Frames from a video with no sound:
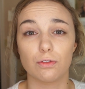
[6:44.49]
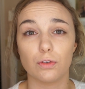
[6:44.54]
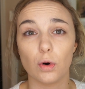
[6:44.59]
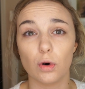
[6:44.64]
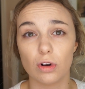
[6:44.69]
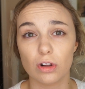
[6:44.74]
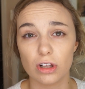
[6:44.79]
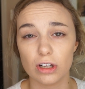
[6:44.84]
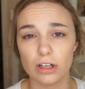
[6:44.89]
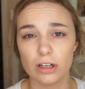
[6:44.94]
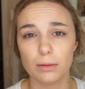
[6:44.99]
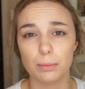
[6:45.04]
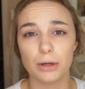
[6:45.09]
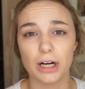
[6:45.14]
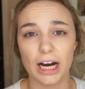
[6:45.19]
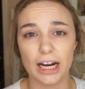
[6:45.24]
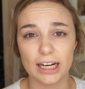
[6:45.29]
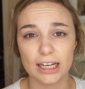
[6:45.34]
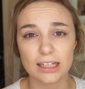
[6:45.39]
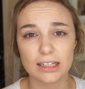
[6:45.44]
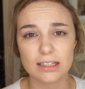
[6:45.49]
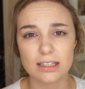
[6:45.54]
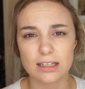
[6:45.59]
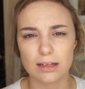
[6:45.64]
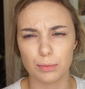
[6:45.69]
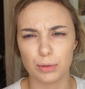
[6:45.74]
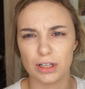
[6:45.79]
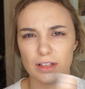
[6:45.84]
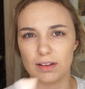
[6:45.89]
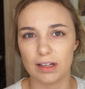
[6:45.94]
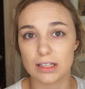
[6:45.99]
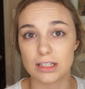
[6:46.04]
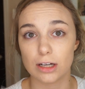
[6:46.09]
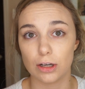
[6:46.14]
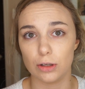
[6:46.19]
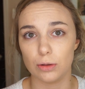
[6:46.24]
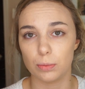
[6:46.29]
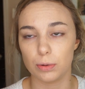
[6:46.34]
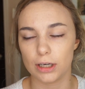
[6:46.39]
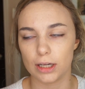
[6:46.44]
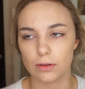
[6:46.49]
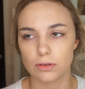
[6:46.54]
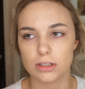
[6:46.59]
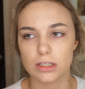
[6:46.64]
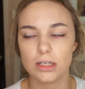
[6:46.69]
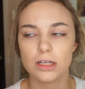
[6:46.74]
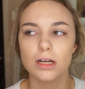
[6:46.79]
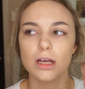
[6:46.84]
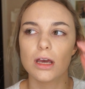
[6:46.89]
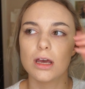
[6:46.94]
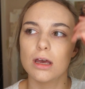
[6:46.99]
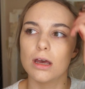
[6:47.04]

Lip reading: Focallure products, I believe that's how you pronounce it,